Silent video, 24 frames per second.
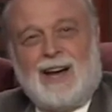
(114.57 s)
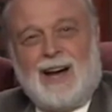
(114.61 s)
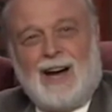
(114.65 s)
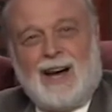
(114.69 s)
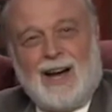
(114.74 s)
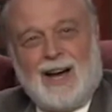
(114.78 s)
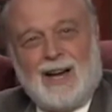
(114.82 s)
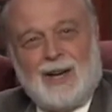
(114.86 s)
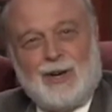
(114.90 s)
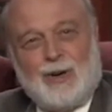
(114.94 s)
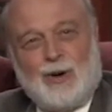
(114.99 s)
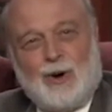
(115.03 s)

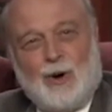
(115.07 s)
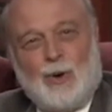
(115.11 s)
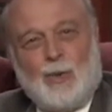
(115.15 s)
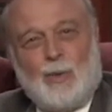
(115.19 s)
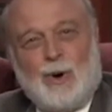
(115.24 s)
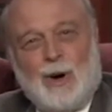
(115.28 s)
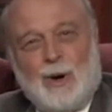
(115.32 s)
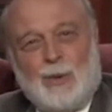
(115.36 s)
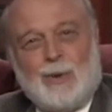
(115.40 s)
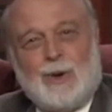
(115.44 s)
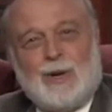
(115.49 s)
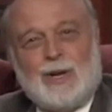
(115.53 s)
I know
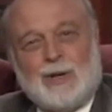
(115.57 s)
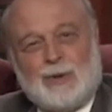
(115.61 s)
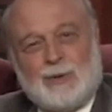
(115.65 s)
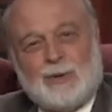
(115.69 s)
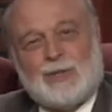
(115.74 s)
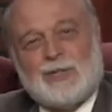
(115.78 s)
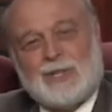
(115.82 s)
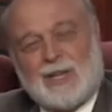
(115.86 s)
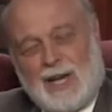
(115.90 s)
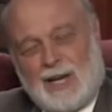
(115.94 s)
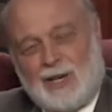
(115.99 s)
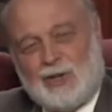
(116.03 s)
what would
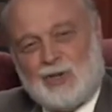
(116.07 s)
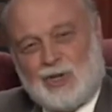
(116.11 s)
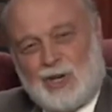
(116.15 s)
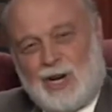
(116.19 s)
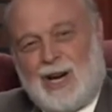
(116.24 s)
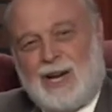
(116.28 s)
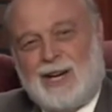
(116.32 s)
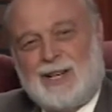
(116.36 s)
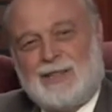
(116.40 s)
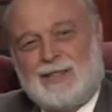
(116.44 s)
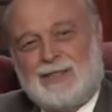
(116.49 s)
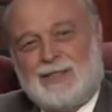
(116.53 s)
interest that
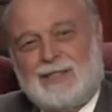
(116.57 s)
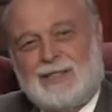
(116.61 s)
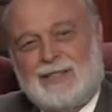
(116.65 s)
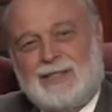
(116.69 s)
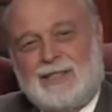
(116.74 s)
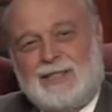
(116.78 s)
child.